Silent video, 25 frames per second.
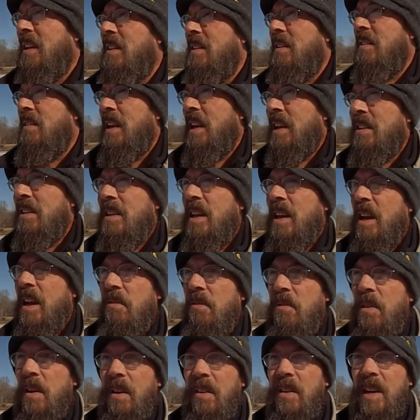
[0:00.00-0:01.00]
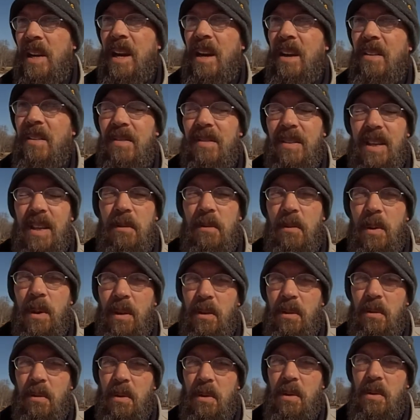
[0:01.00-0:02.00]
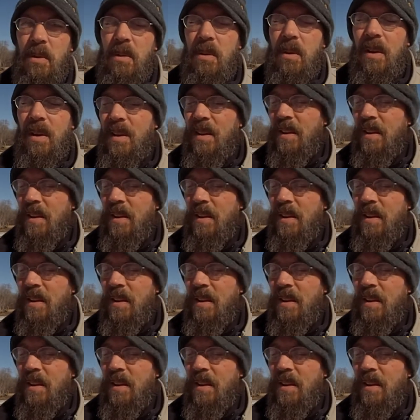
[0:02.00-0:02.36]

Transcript: the next day I found out he went through,